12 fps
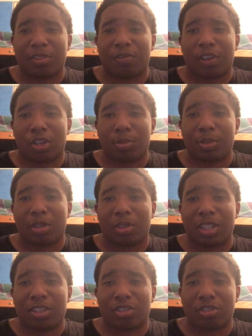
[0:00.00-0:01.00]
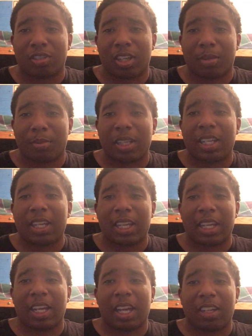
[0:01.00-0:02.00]
You can follow me on Instagram
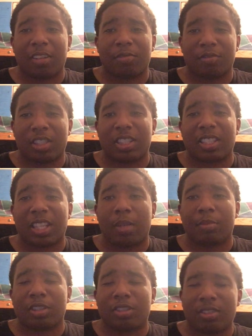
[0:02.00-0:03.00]
at I Am Ren Summer.